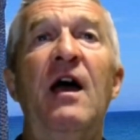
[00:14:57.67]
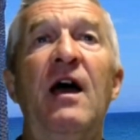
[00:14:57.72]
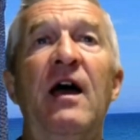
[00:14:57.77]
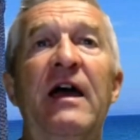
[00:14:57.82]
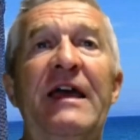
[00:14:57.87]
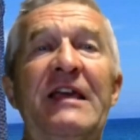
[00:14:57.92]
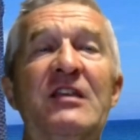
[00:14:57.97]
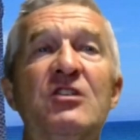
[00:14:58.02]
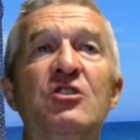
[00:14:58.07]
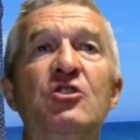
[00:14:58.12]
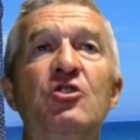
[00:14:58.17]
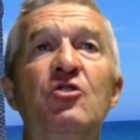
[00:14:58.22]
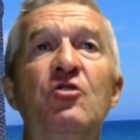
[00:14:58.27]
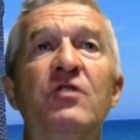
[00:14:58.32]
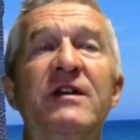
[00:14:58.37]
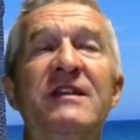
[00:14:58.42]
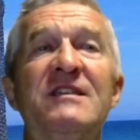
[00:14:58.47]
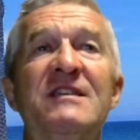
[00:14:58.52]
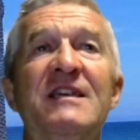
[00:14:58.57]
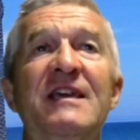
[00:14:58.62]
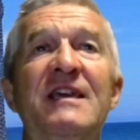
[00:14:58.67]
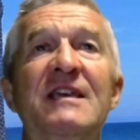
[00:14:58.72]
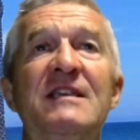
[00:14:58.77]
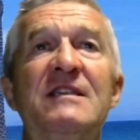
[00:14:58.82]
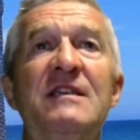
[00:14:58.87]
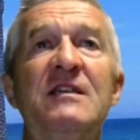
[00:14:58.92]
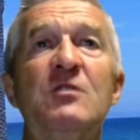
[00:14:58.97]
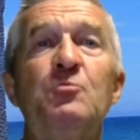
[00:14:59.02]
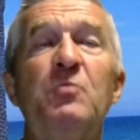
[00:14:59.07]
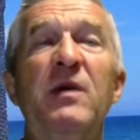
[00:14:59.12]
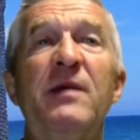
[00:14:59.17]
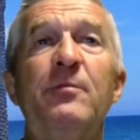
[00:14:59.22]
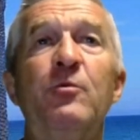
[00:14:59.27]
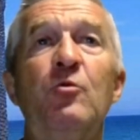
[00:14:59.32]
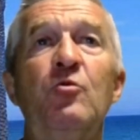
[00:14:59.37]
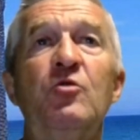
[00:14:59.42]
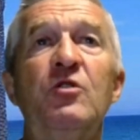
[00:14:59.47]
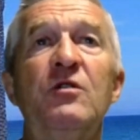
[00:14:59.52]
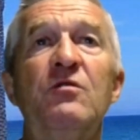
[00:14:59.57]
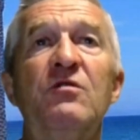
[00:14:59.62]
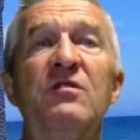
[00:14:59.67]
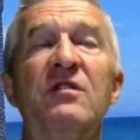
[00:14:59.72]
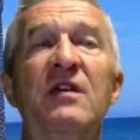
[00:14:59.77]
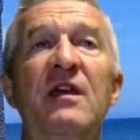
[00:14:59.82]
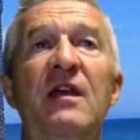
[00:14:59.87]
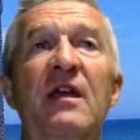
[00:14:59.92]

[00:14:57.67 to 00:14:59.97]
It's not as easy as people do think,